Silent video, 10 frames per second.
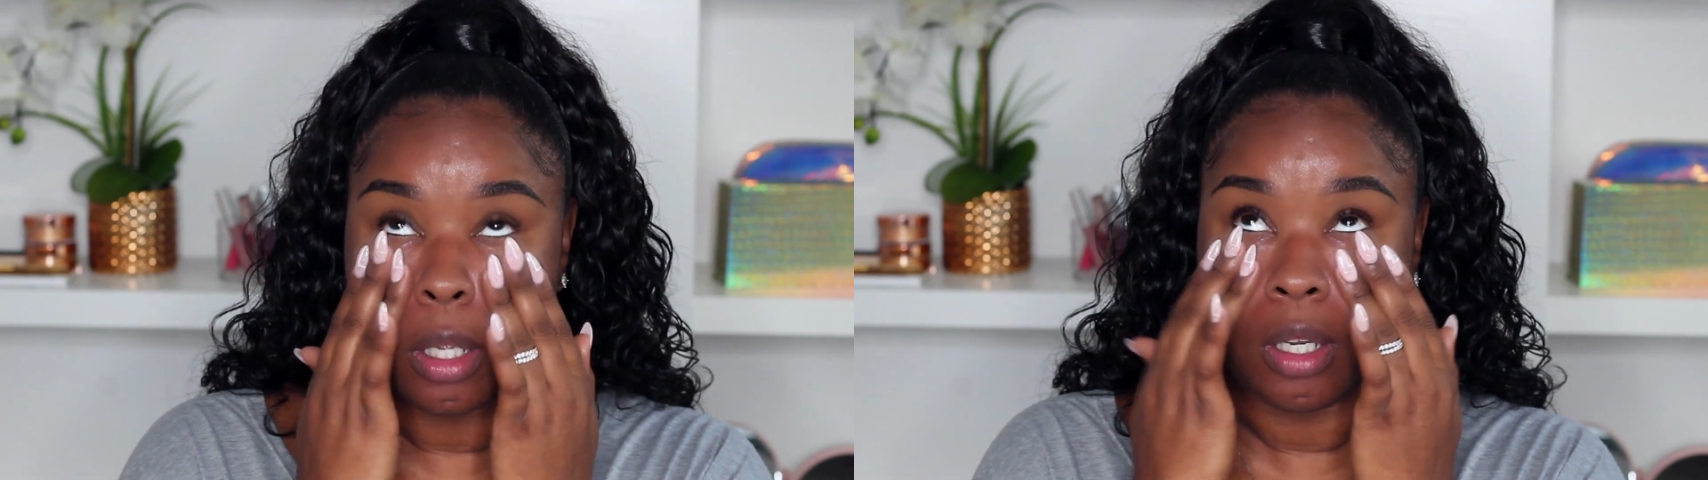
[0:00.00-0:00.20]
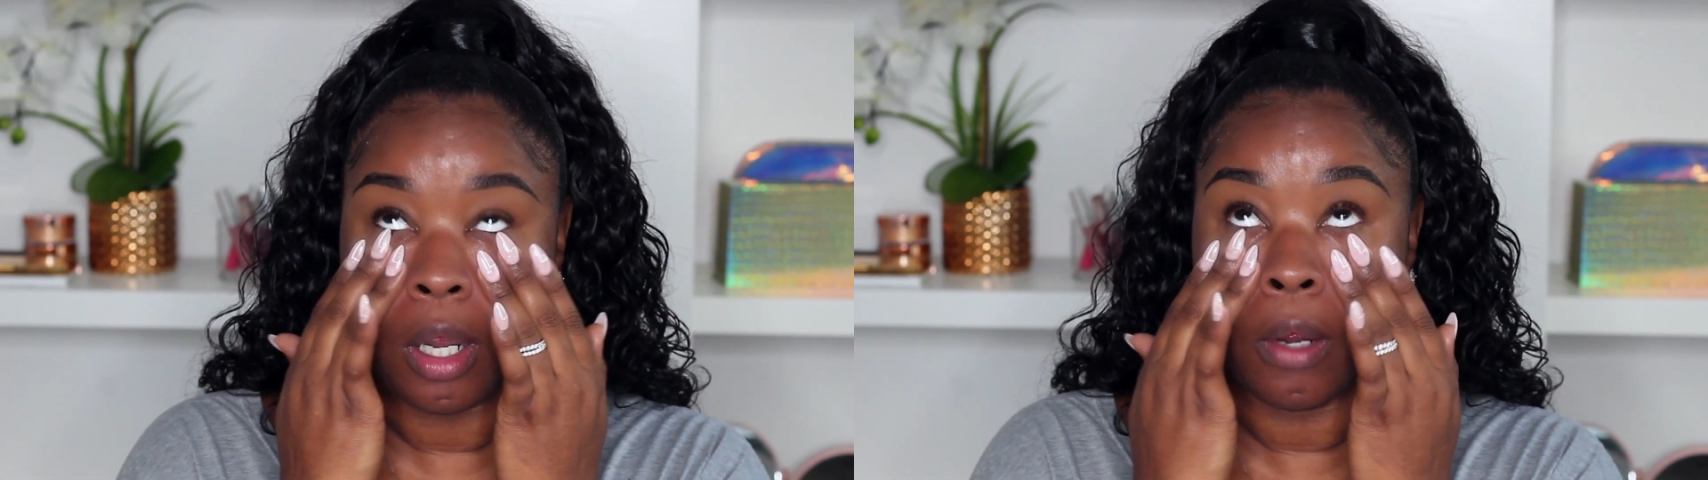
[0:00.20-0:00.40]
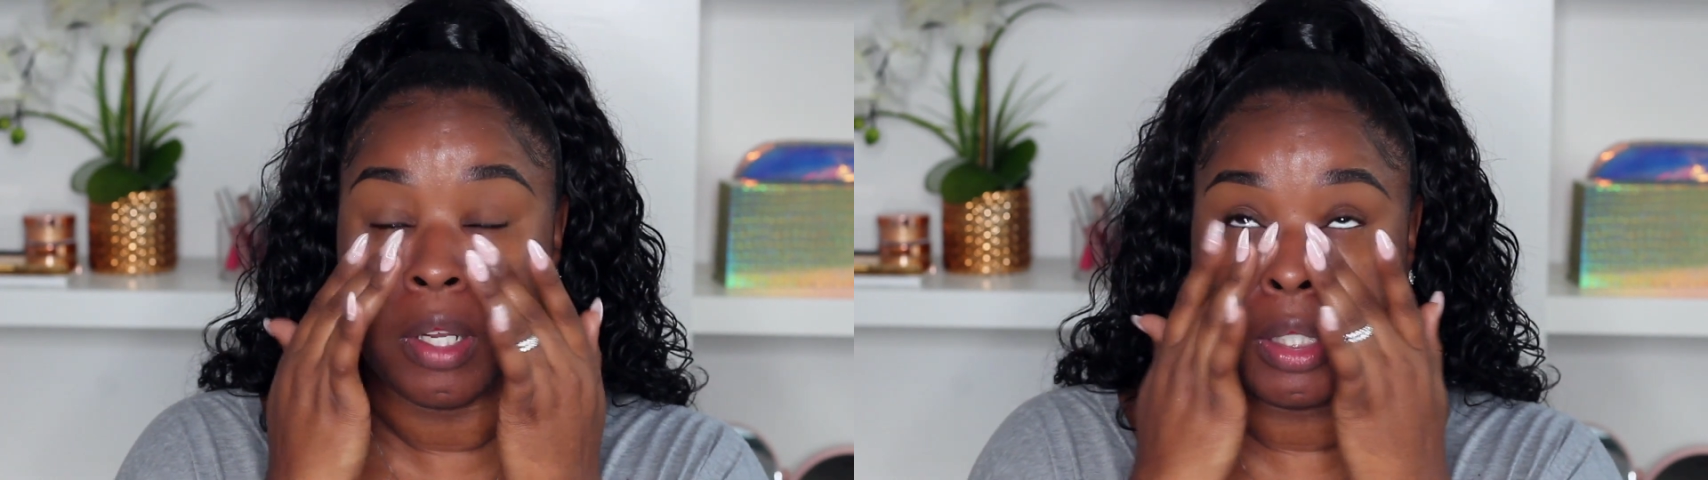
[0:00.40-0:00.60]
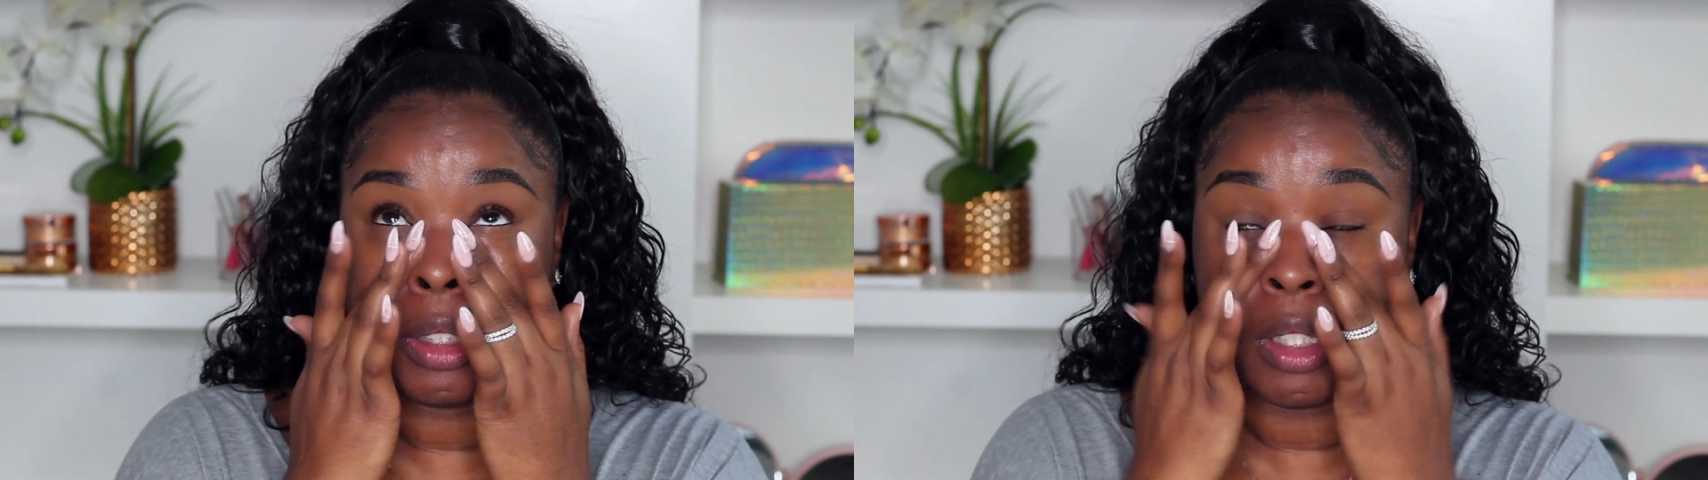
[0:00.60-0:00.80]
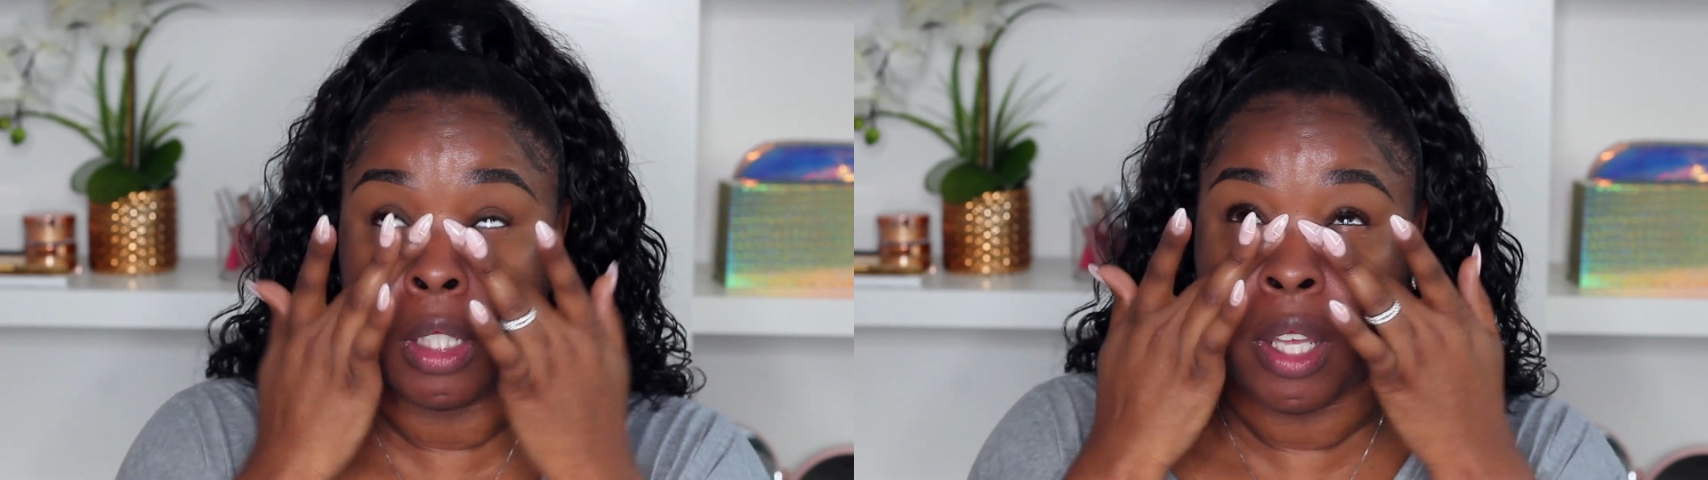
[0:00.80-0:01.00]
can already
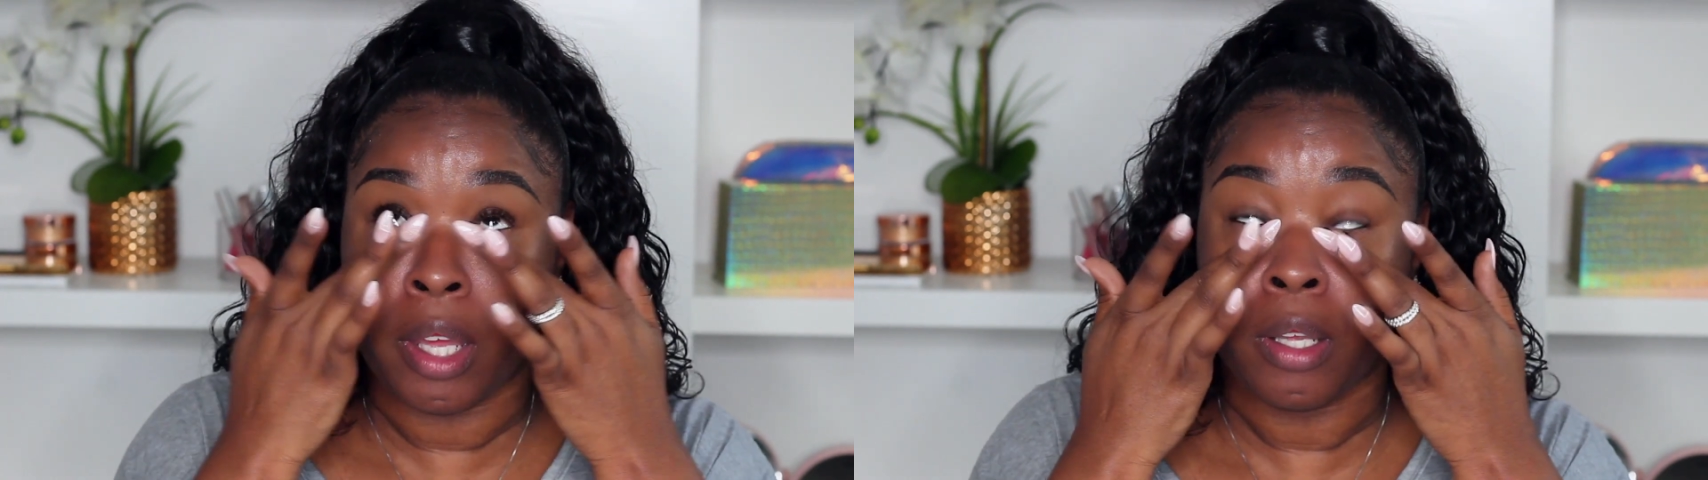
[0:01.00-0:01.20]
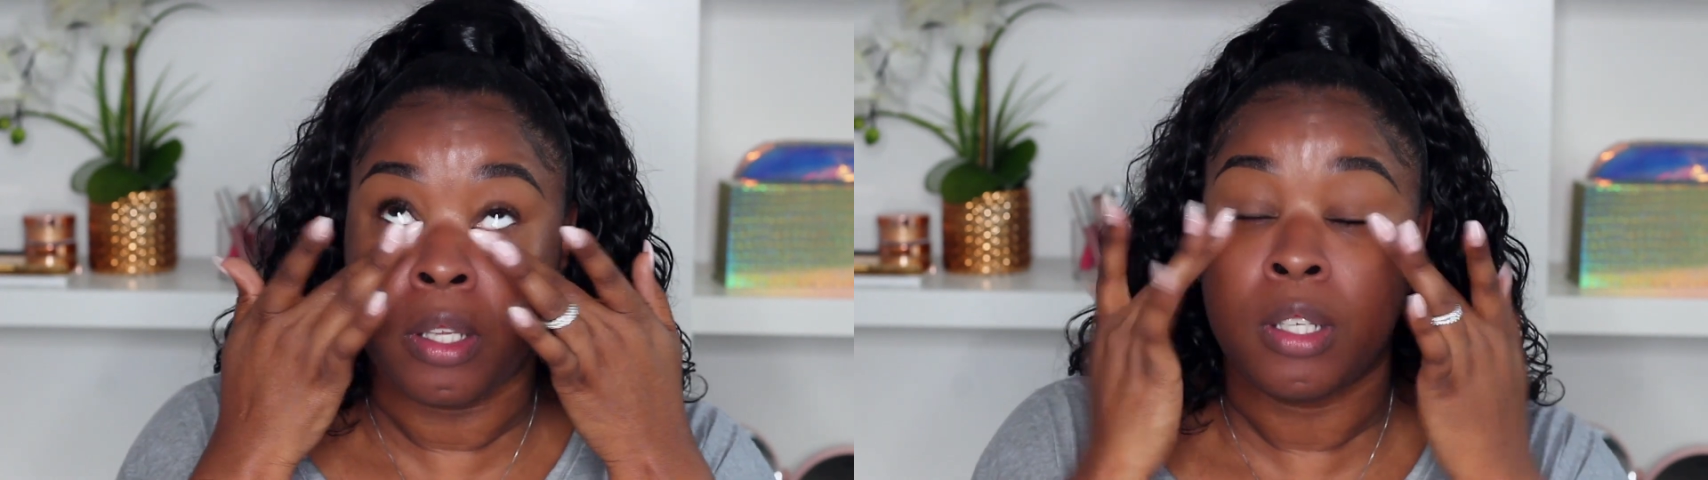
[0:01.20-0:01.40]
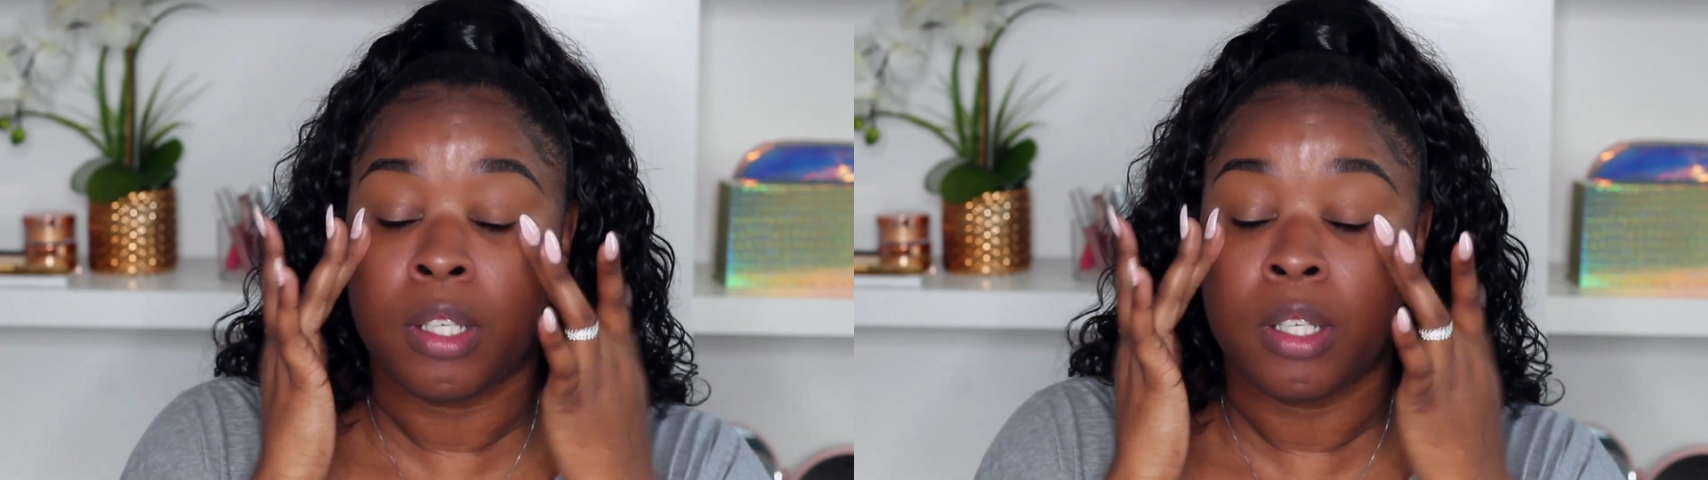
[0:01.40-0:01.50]
see that.